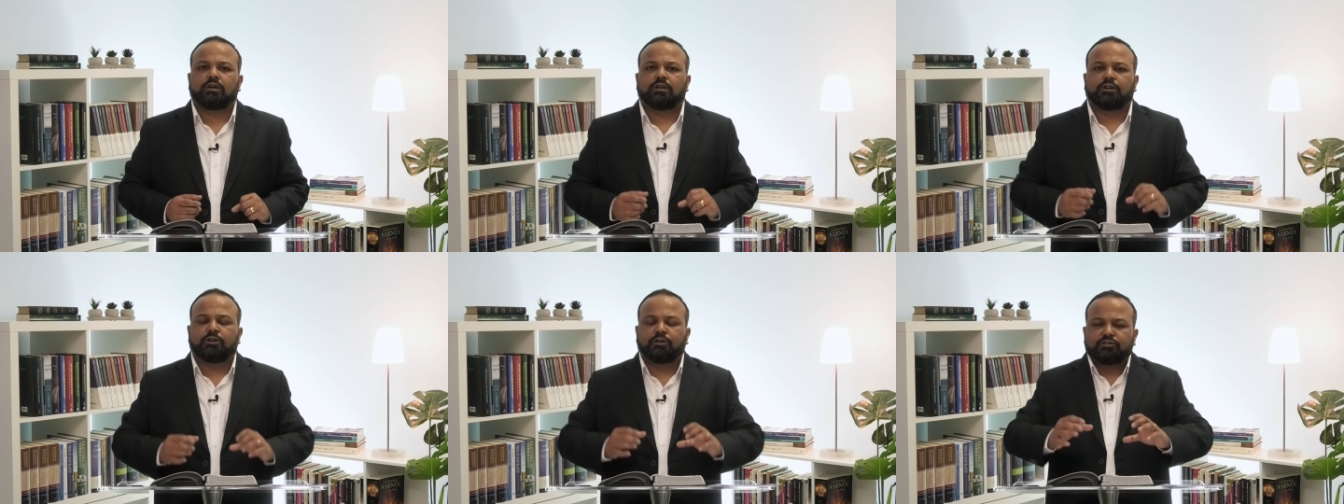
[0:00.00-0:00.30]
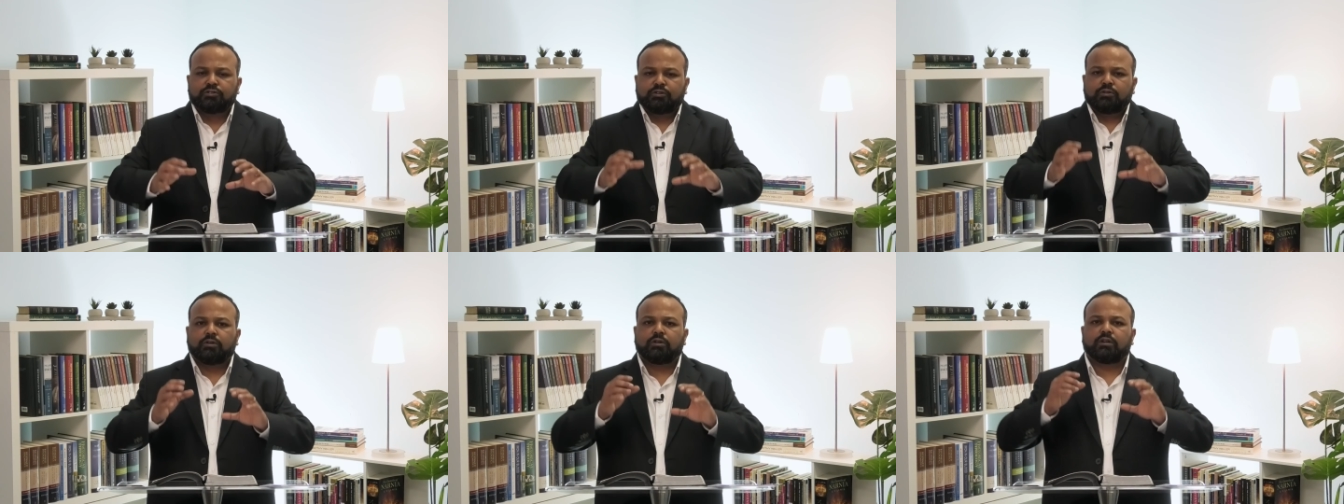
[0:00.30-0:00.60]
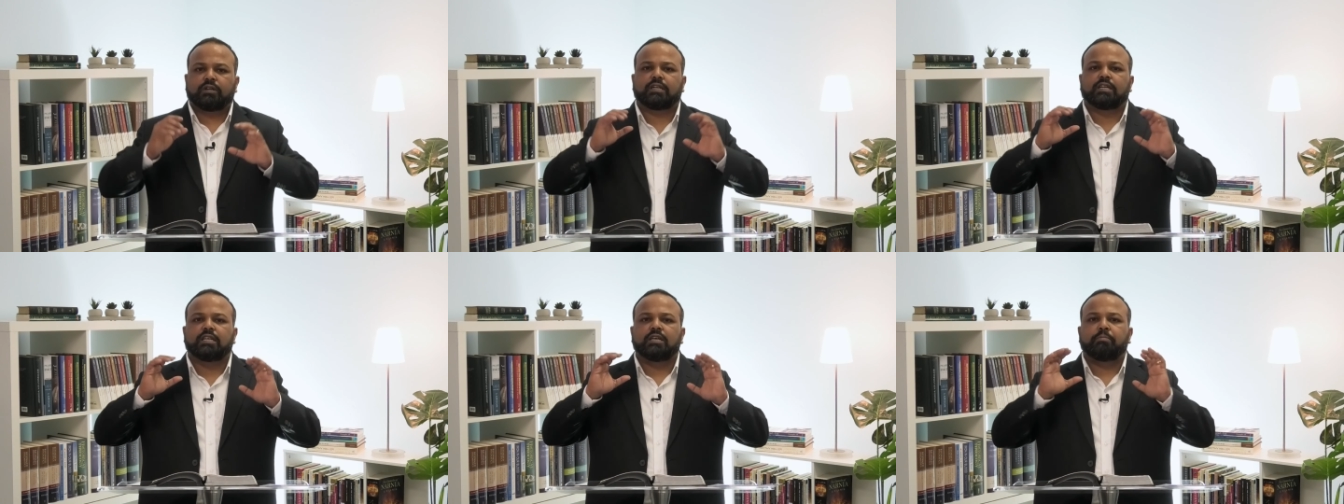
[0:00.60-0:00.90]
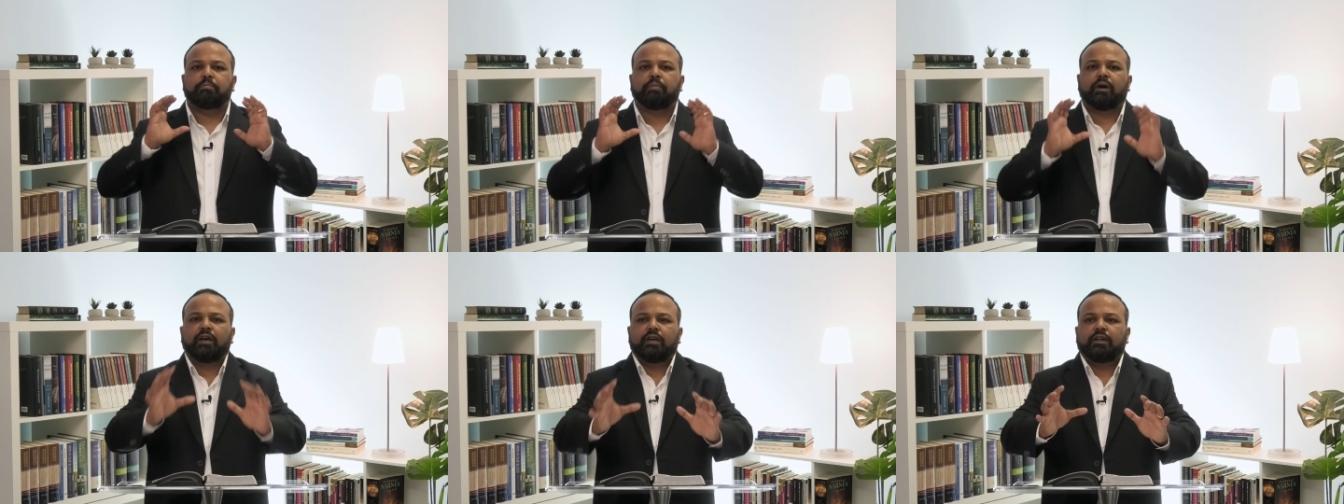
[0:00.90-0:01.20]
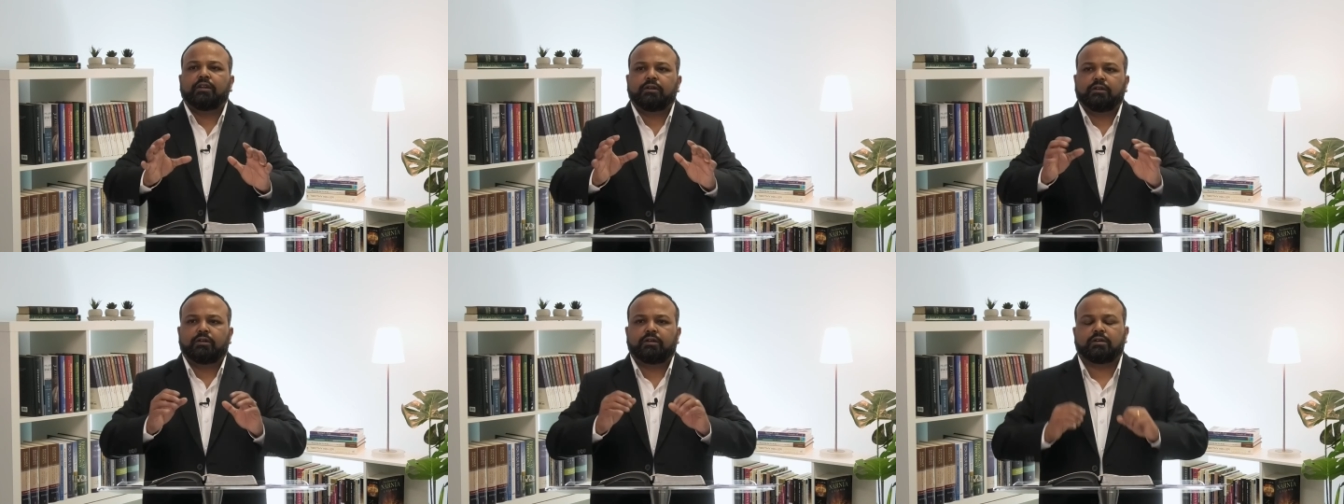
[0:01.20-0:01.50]
does not
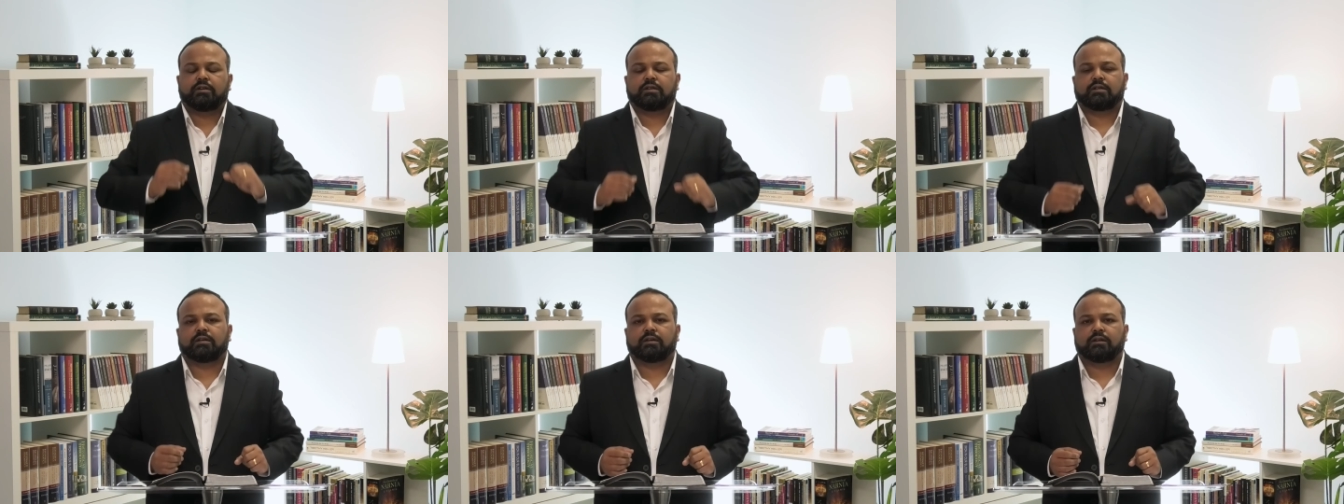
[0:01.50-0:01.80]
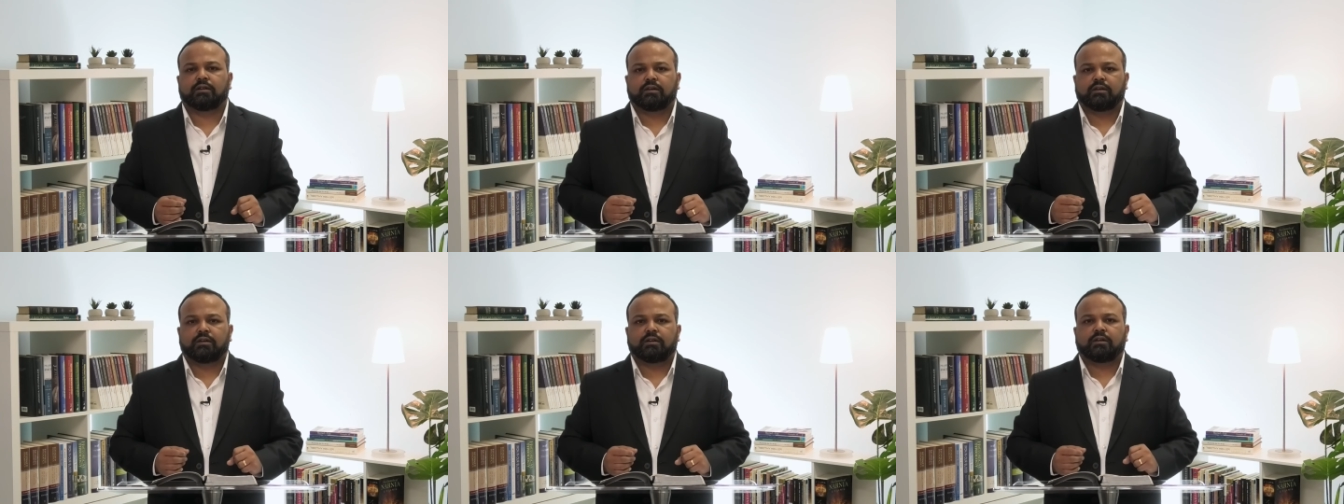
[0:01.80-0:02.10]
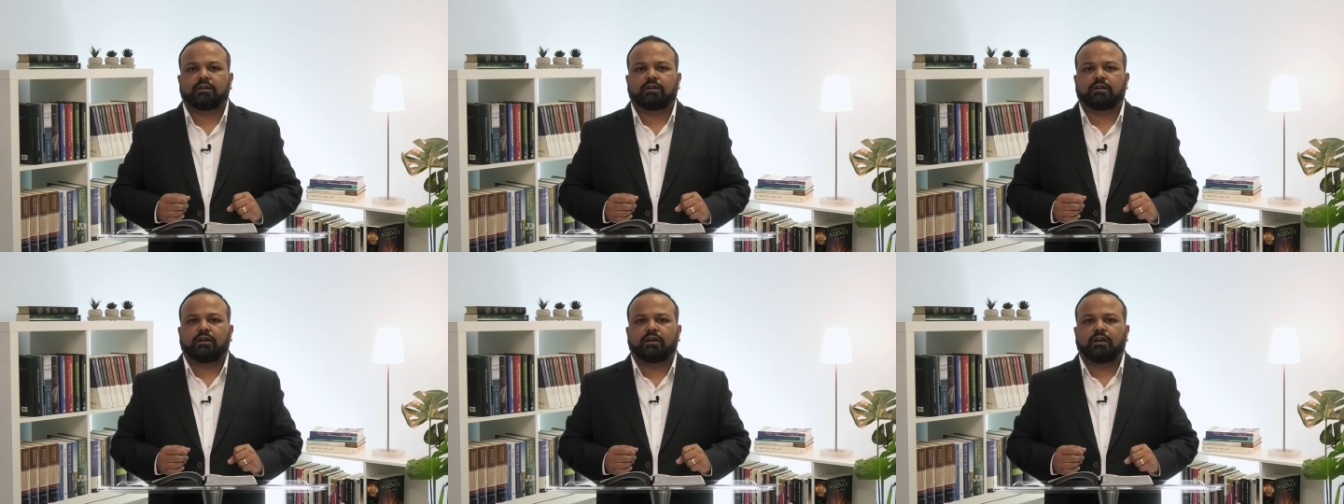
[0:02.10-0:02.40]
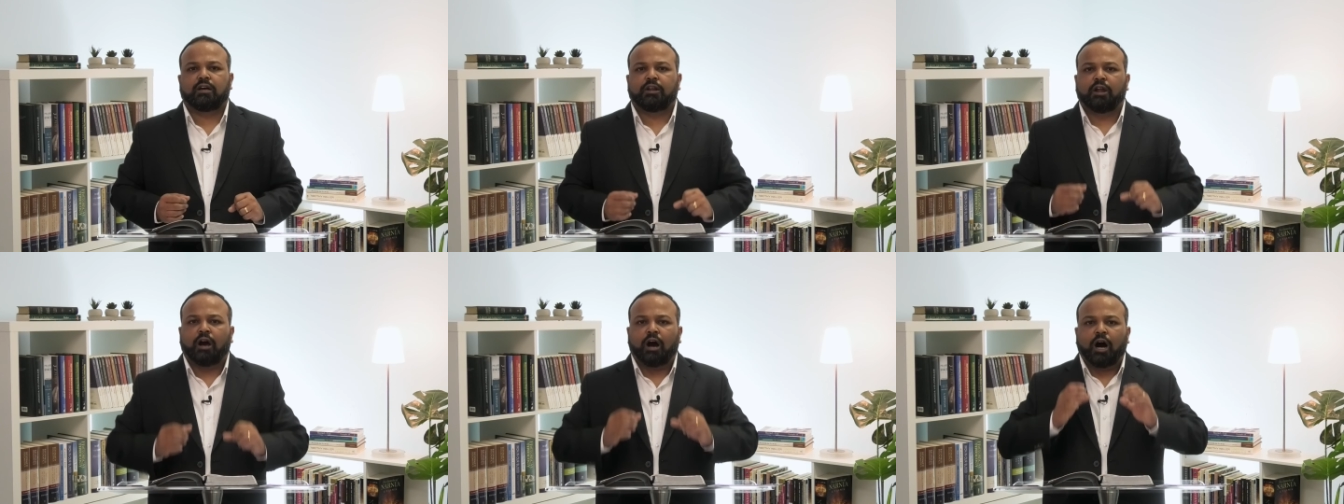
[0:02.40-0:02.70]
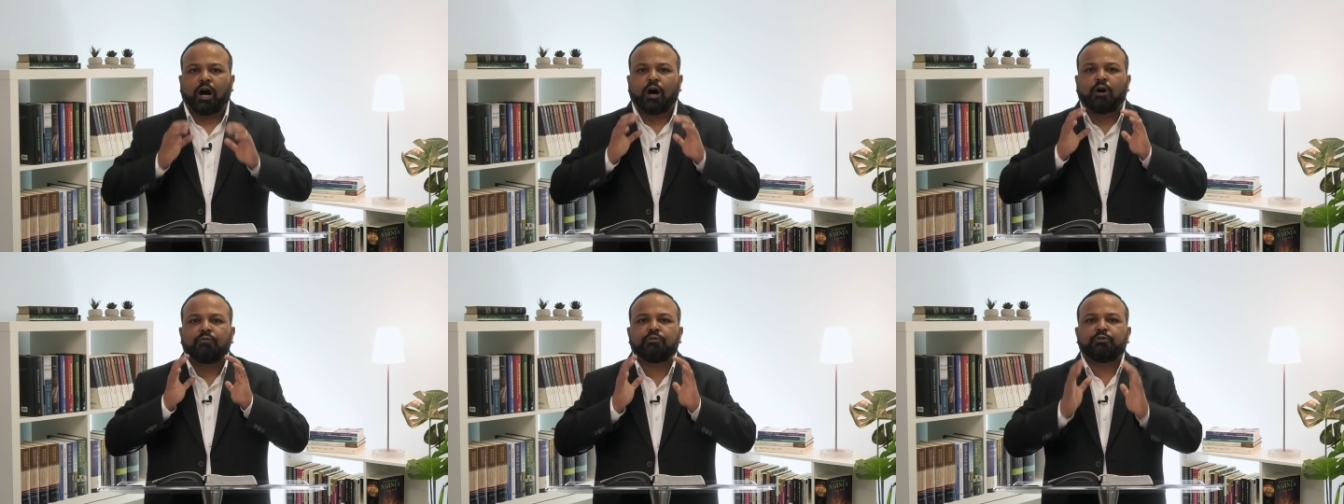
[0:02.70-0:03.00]
depend on
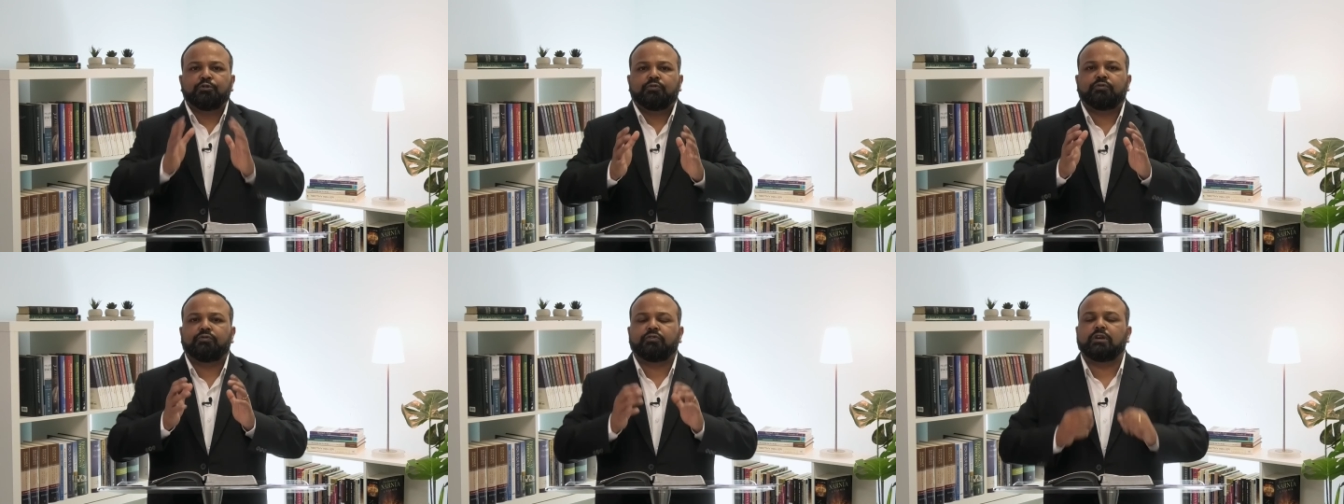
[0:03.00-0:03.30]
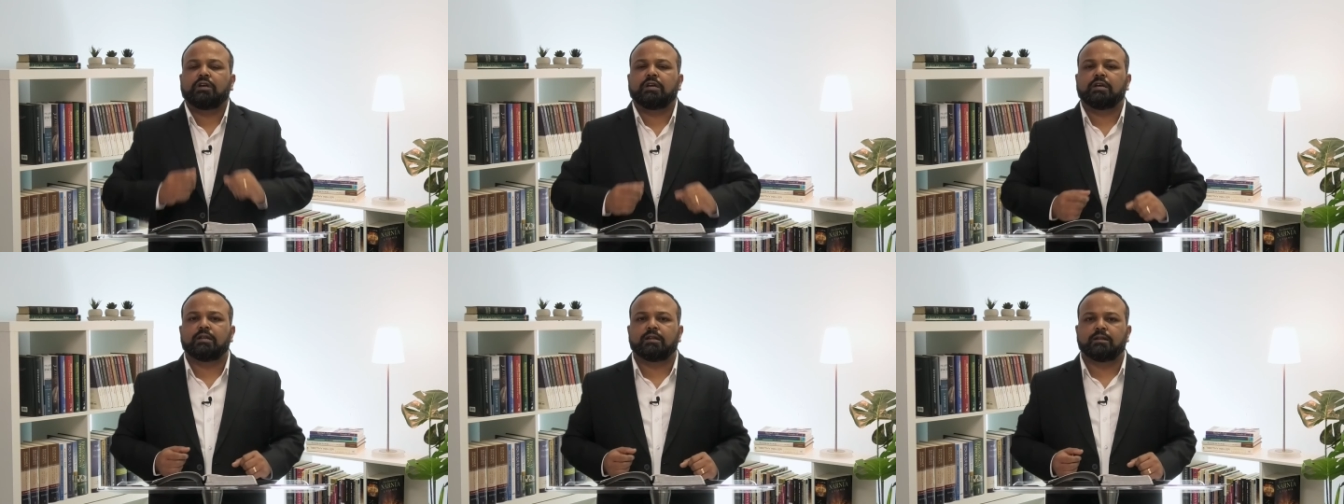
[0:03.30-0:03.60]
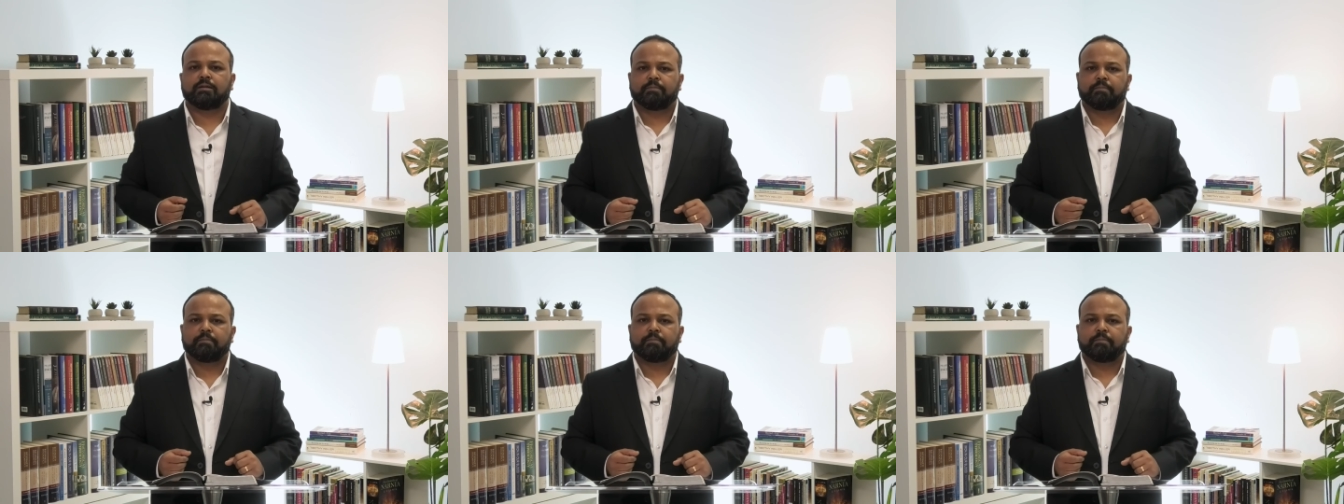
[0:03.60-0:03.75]
how you feel.